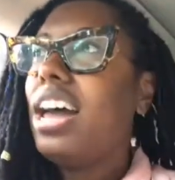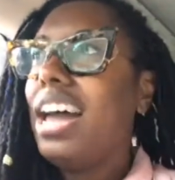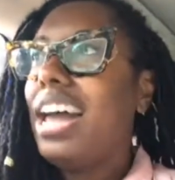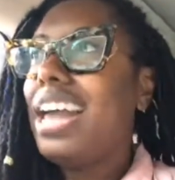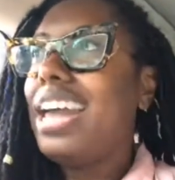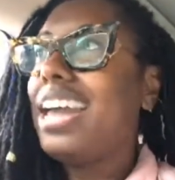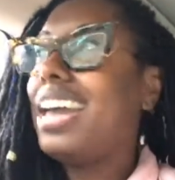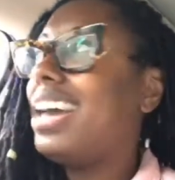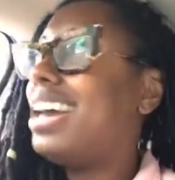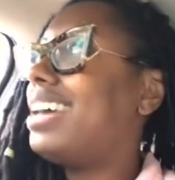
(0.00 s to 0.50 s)

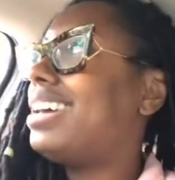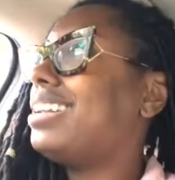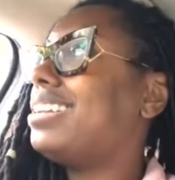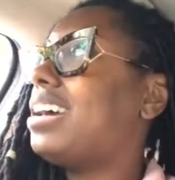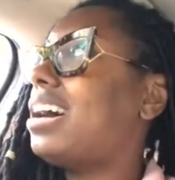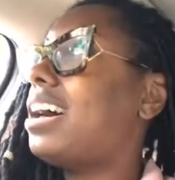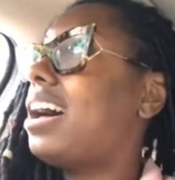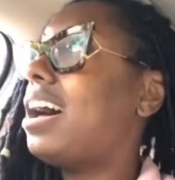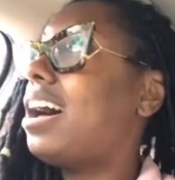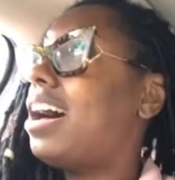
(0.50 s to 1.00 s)
And
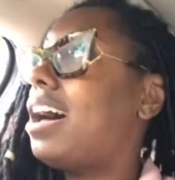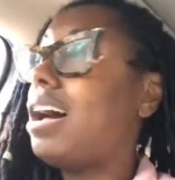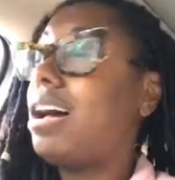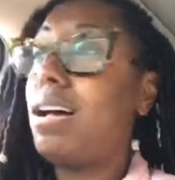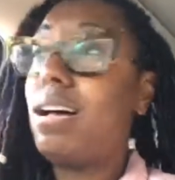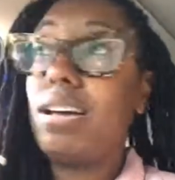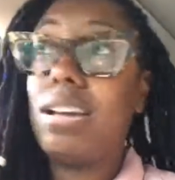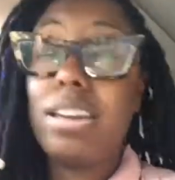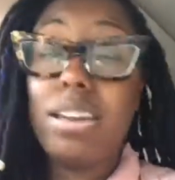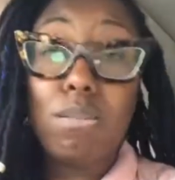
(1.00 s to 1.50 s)

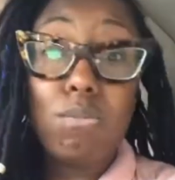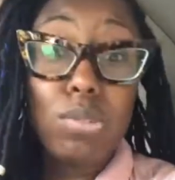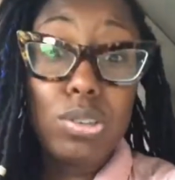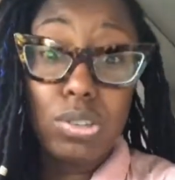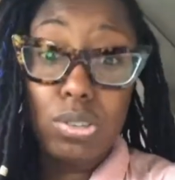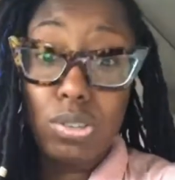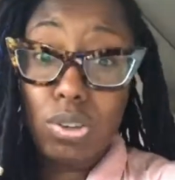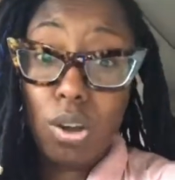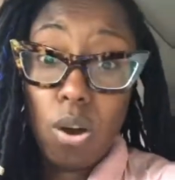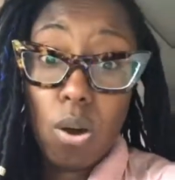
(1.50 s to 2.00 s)
it was
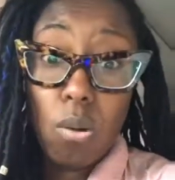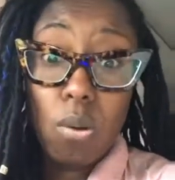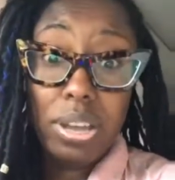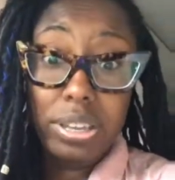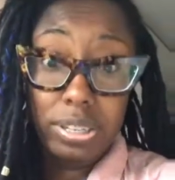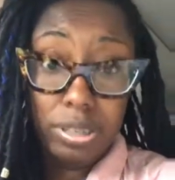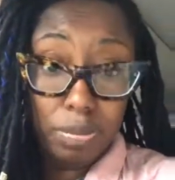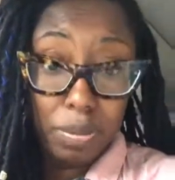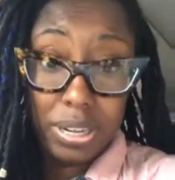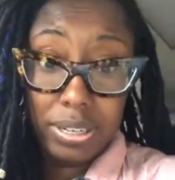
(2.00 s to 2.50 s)
so
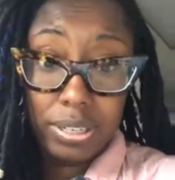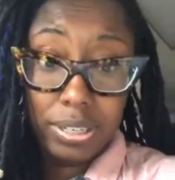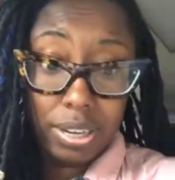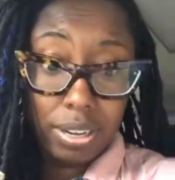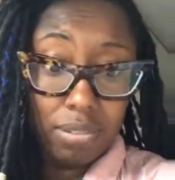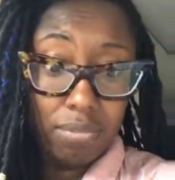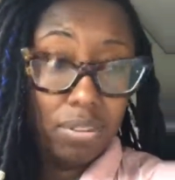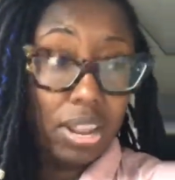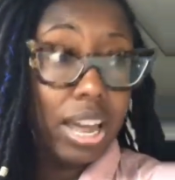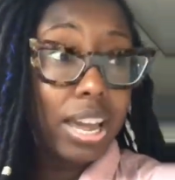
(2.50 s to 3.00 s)

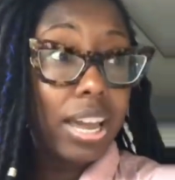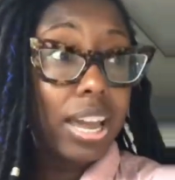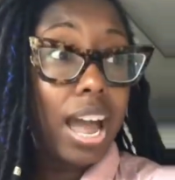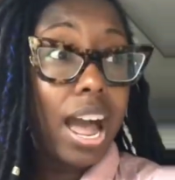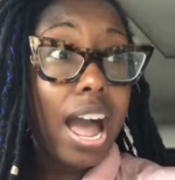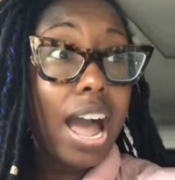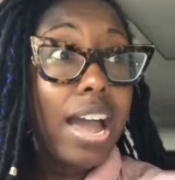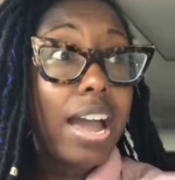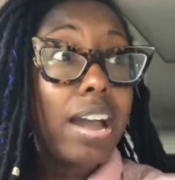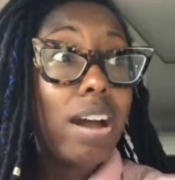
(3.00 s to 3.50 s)
expensive, like
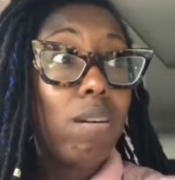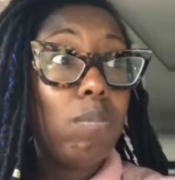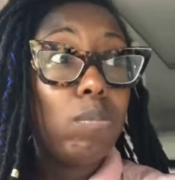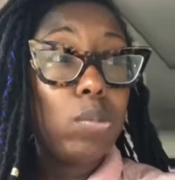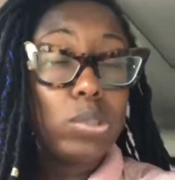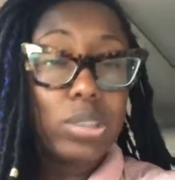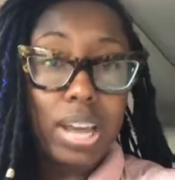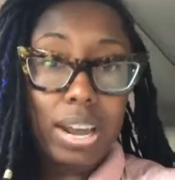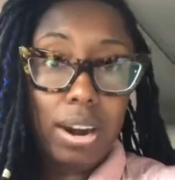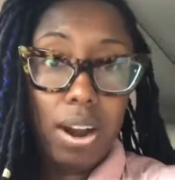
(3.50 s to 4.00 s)
I
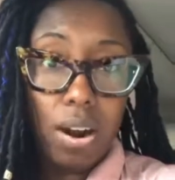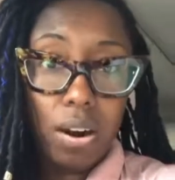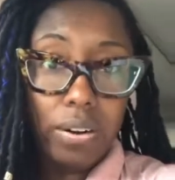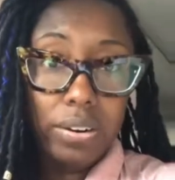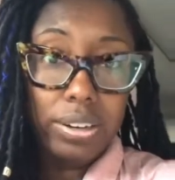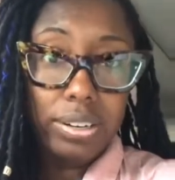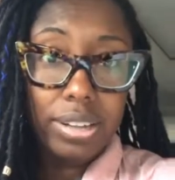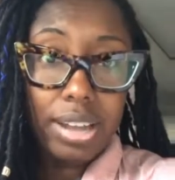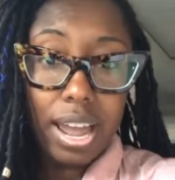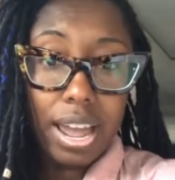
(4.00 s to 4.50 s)
almost had a heart
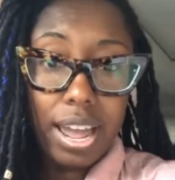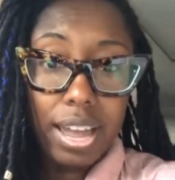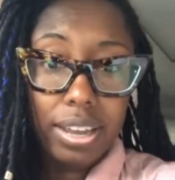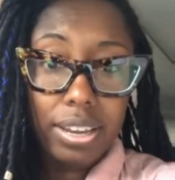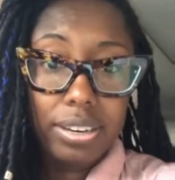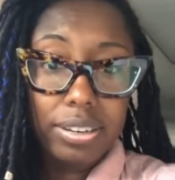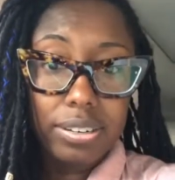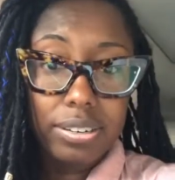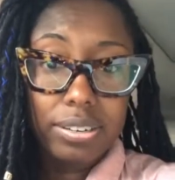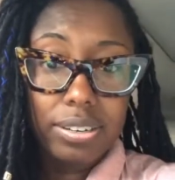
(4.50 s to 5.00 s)
attack.
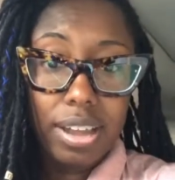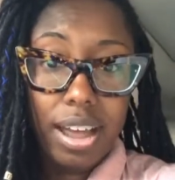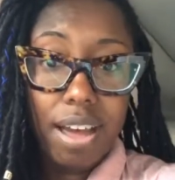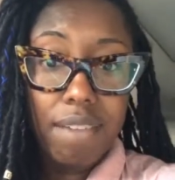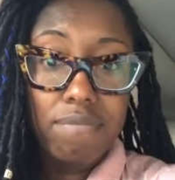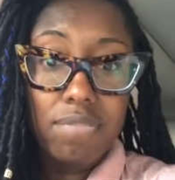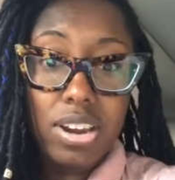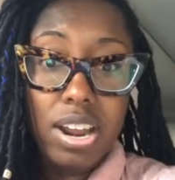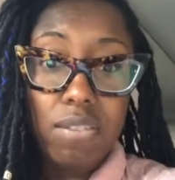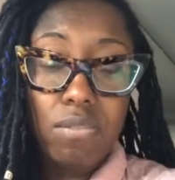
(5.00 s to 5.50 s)
I've
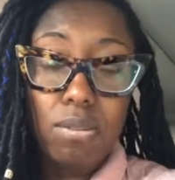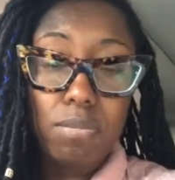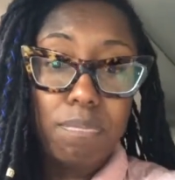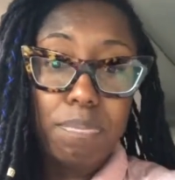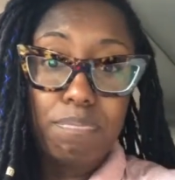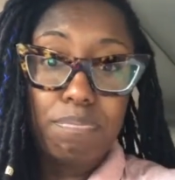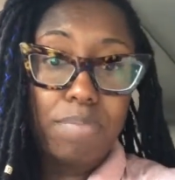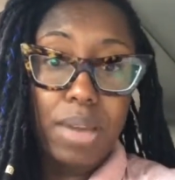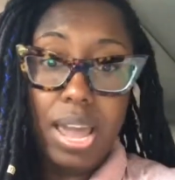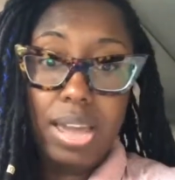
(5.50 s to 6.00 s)
never
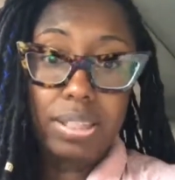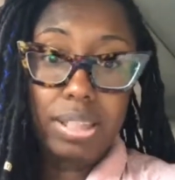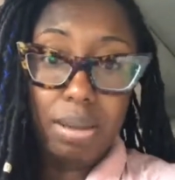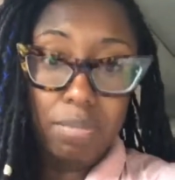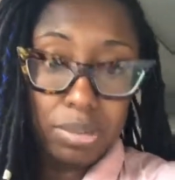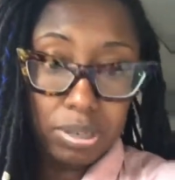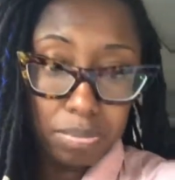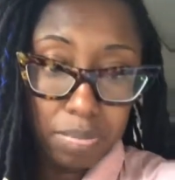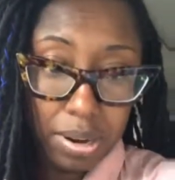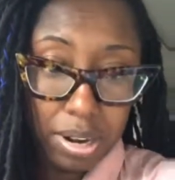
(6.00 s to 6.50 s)
paid that
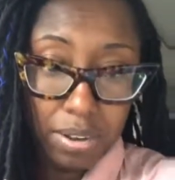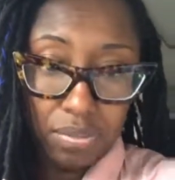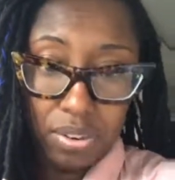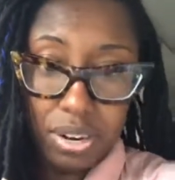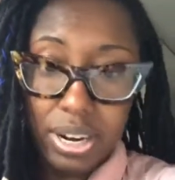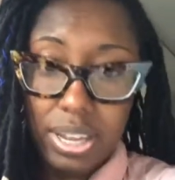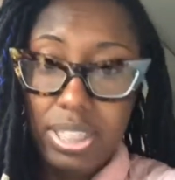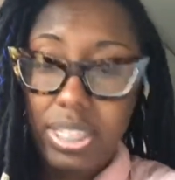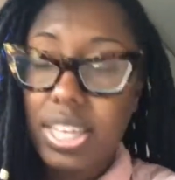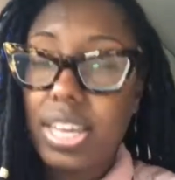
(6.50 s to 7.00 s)
much money for
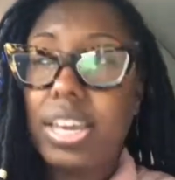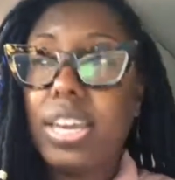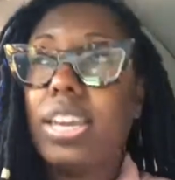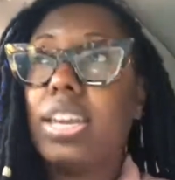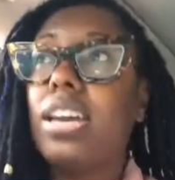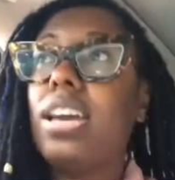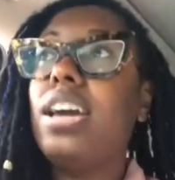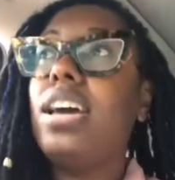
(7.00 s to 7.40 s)
anything,